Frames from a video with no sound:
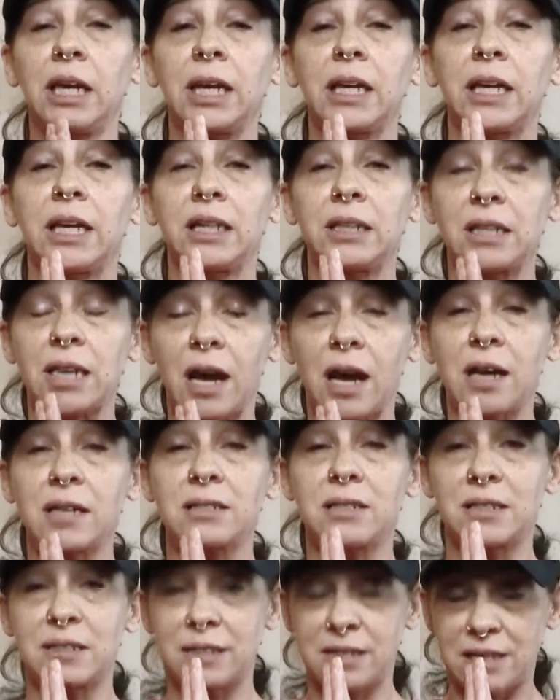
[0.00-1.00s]
cannot
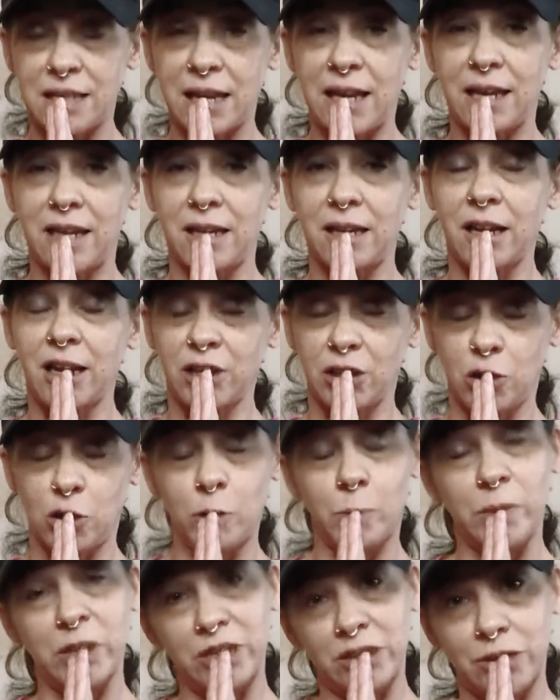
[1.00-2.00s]
sustain a
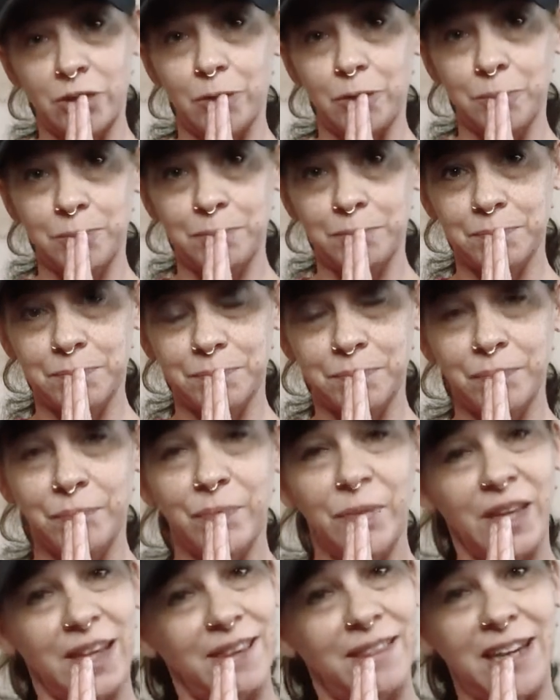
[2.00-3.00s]
human adult.
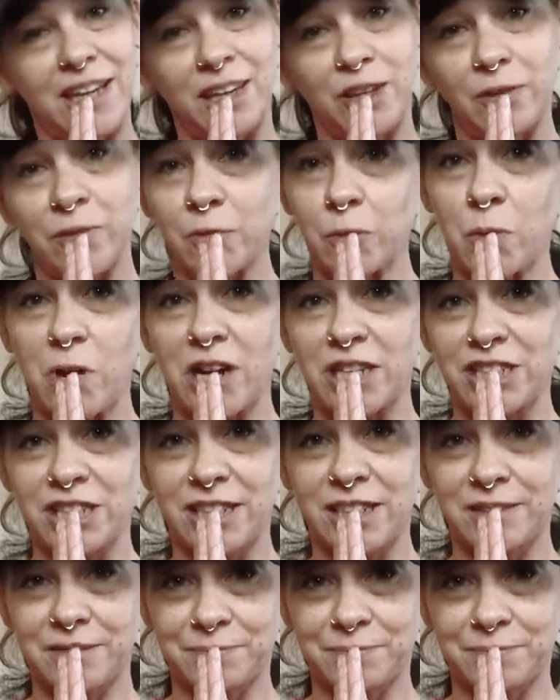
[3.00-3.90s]
Thank you for watching.